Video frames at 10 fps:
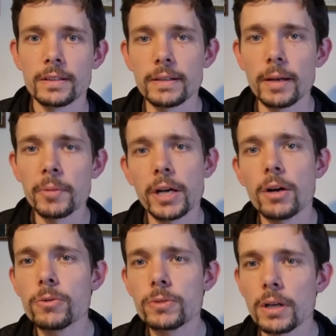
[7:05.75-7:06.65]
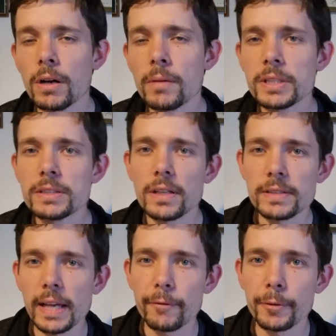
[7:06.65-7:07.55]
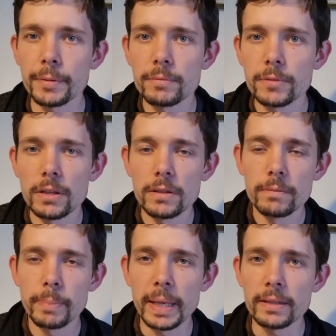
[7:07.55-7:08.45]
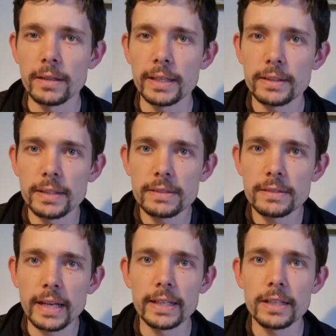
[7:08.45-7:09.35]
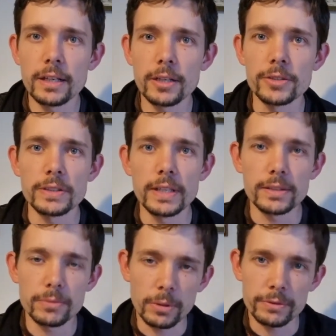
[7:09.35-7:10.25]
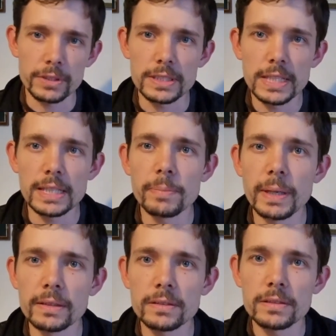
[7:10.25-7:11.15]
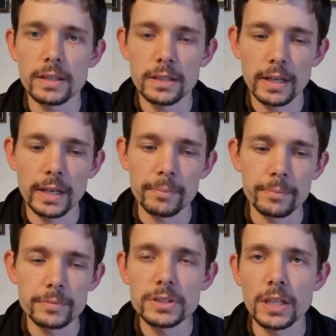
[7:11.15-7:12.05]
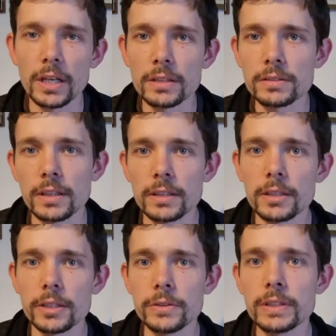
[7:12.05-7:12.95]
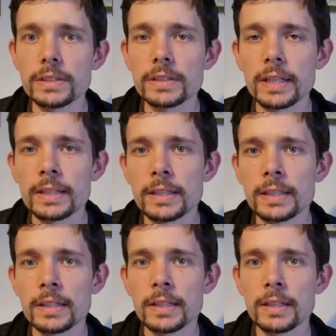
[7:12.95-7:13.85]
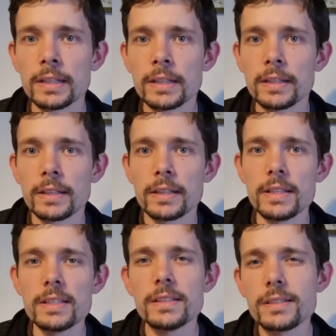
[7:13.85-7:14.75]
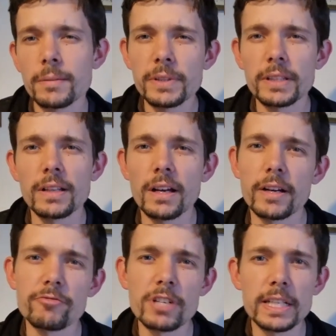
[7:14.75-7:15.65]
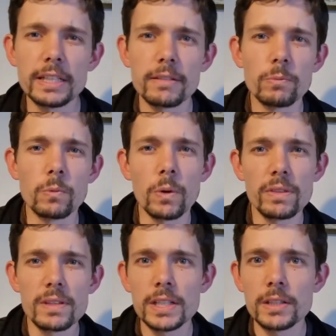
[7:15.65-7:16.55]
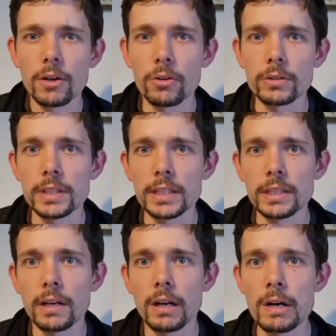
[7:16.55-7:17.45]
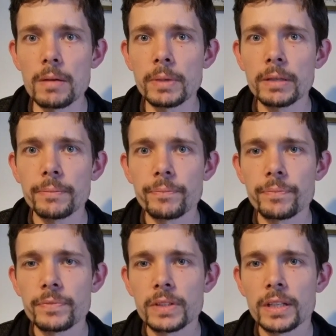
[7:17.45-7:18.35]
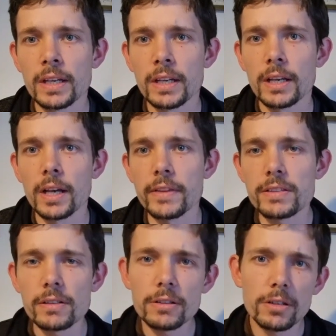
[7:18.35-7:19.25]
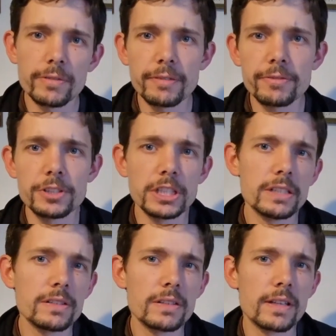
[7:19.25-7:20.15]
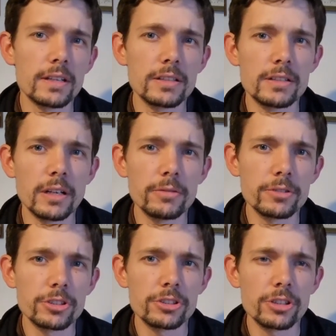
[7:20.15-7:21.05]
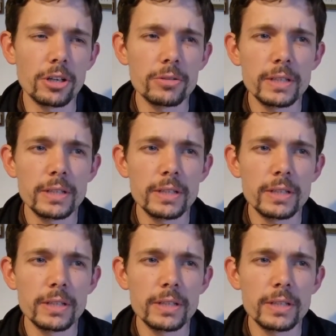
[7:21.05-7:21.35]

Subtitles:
Now, my old armor does have a pin like this, and it closes. It's one of the T-pins that turns and closes. This is something that I really wanted on the armor. There's a lot of effigies that don't show